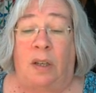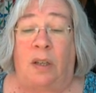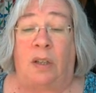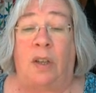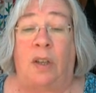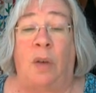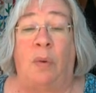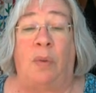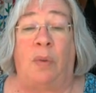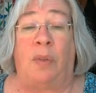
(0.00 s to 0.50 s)

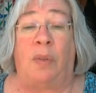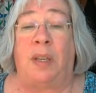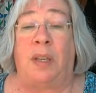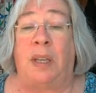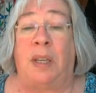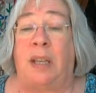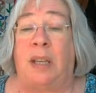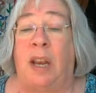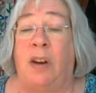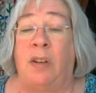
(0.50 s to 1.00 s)
So
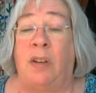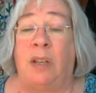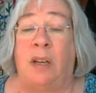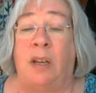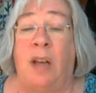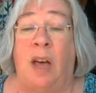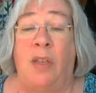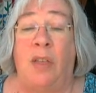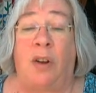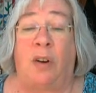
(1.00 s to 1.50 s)
here's
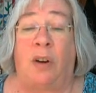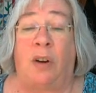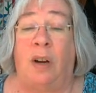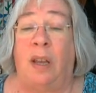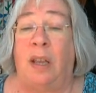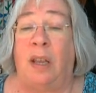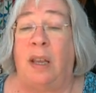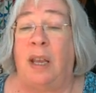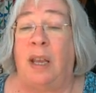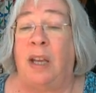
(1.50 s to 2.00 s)
another
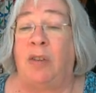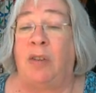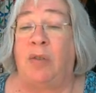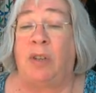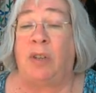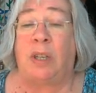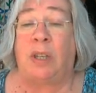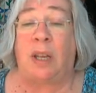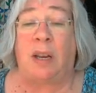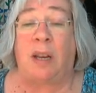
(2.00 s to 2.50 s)

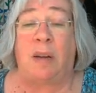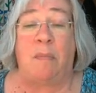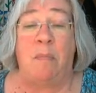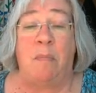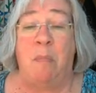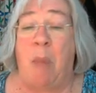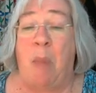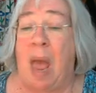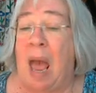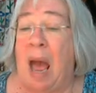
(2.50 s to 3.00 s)
interesting
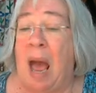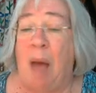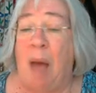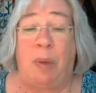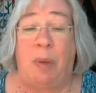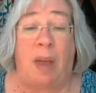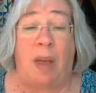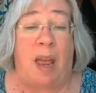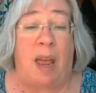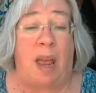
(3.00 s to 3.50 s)

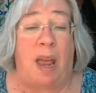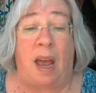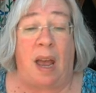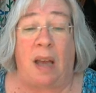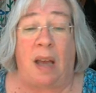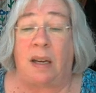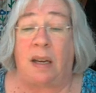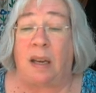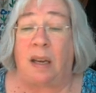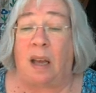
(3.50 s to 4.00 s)
map,
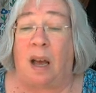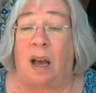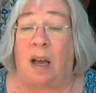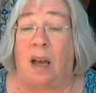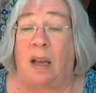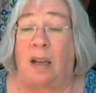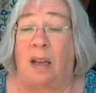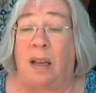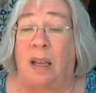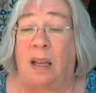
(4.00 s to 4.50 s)
and
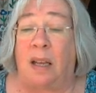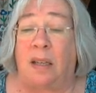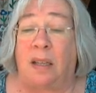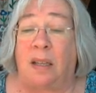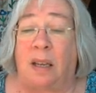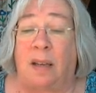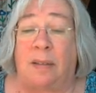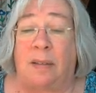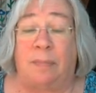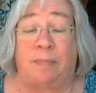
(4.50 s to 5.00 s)

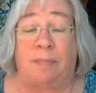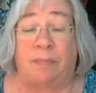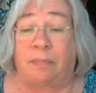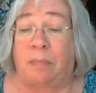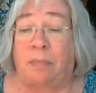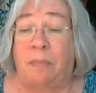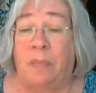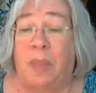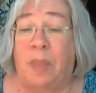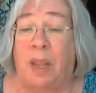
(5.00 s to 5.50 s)
it's a
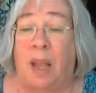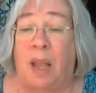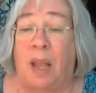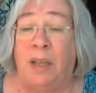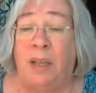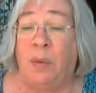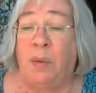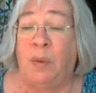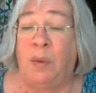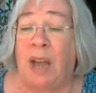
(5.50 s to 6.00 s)

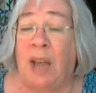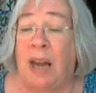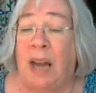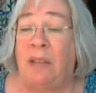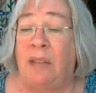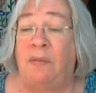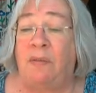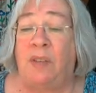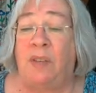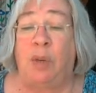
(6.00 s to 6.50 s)
different
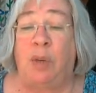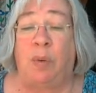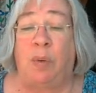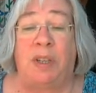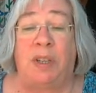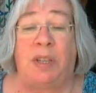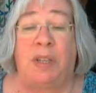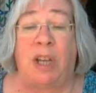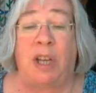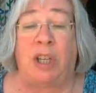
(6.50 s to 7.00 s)
kind of
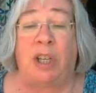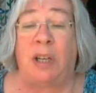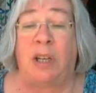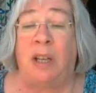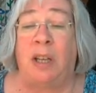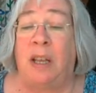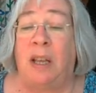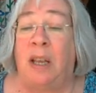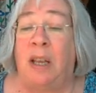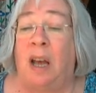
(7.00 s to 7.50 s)

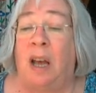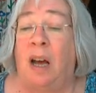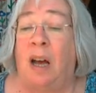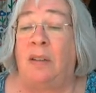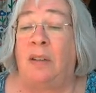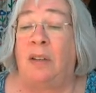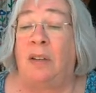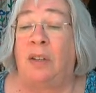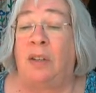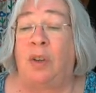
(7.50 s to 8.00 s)
visualization.
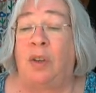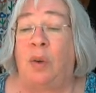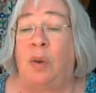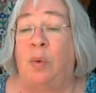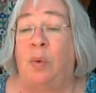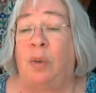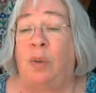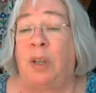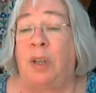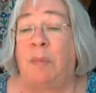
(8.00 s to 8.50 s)

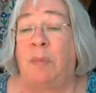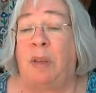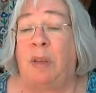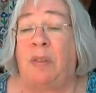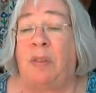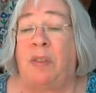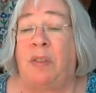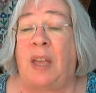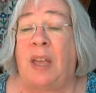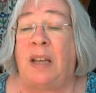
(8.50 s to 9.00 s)
So some of
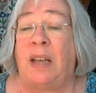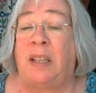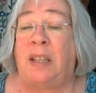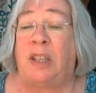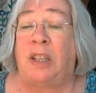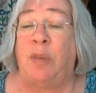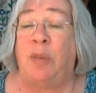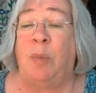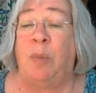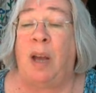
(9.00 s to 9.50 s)
the things
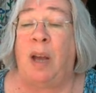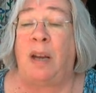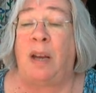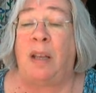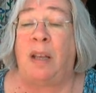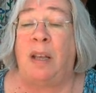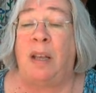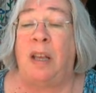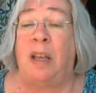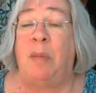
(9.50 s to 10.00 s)
that you
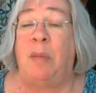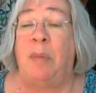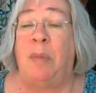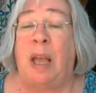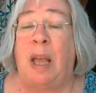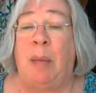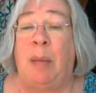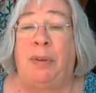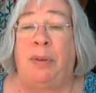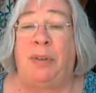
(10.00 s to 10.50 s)
might
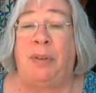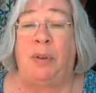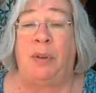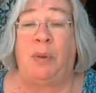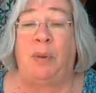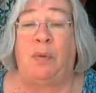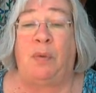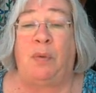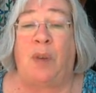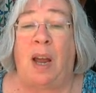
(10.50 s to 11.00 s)
be able
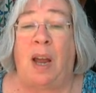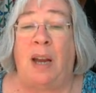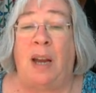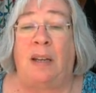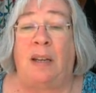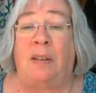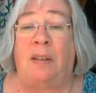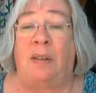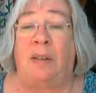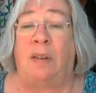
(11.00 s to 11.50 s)
to
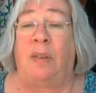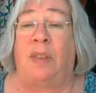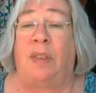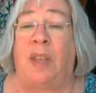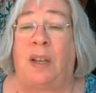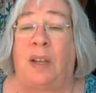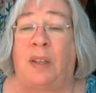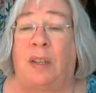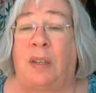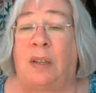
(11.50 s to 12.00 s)
find
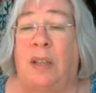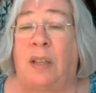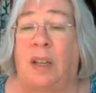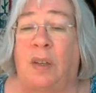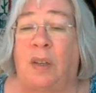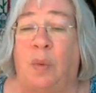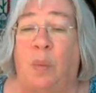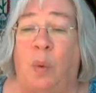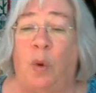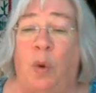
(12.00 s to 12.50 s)
that's
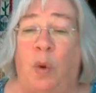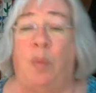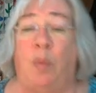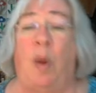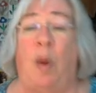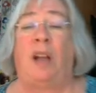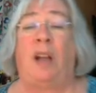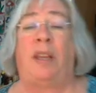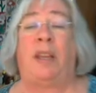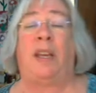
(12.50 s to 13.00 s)

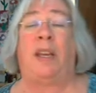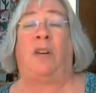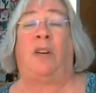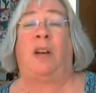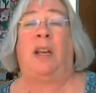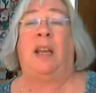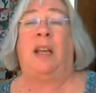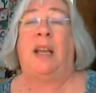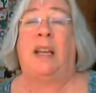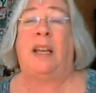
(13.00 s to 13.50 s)
worthwhile
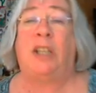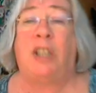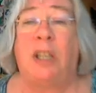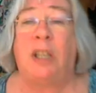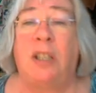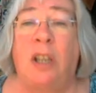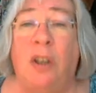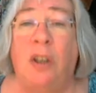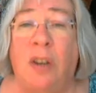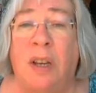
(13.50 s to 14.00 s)
here is
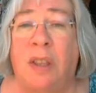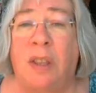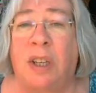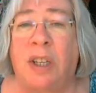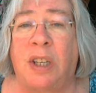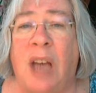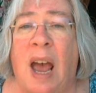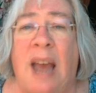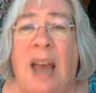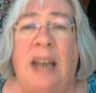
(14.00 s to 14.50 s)
just to look at
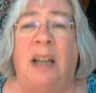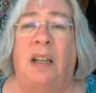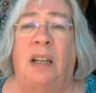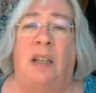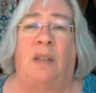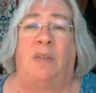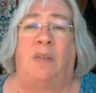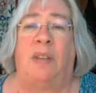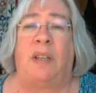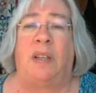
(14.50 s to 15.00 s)
the
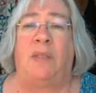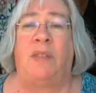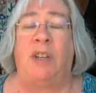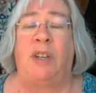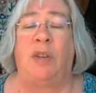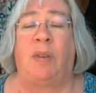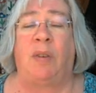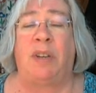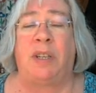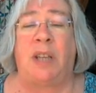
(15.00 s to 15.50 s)
title of these
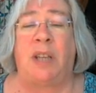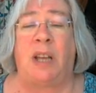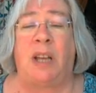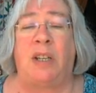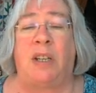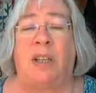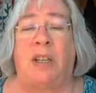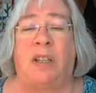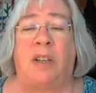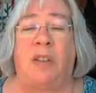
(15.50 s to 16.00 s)

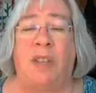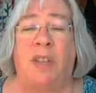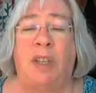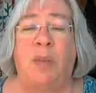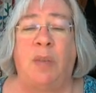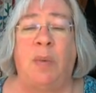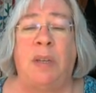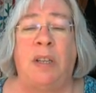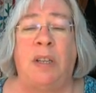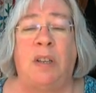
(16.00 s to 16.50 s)
visualizations. So
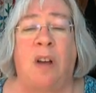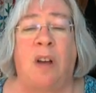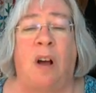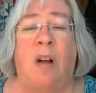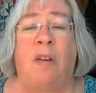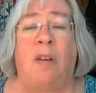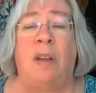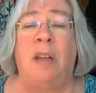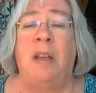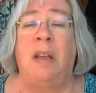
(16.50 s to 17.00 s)
this one is
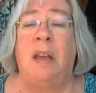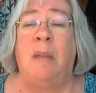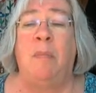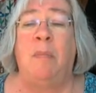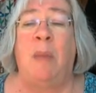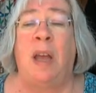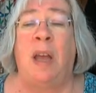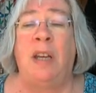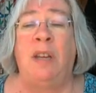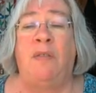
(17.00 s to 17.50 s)
called
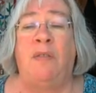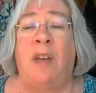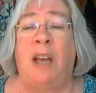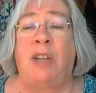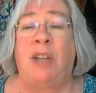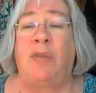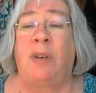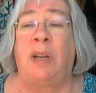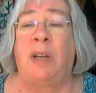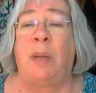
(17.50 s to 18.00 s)

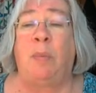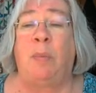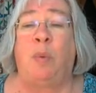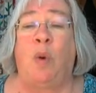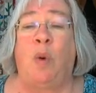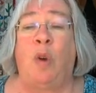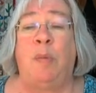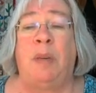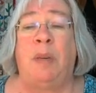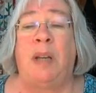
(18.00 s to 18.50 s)
Manufacturing
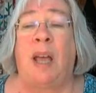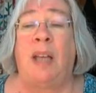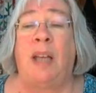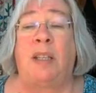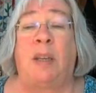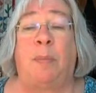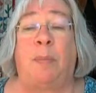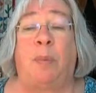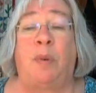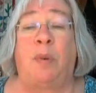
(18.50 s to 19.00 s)
Employment
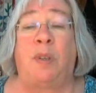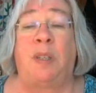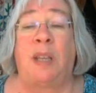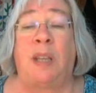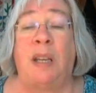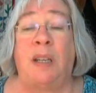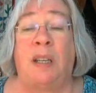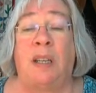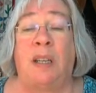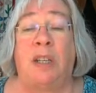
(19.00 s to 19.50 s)
as a
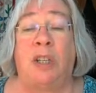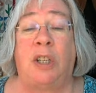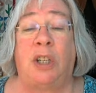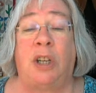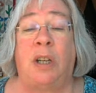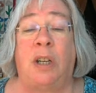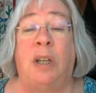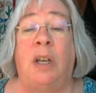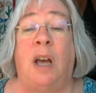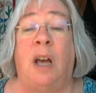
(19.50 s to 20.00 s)
Percentage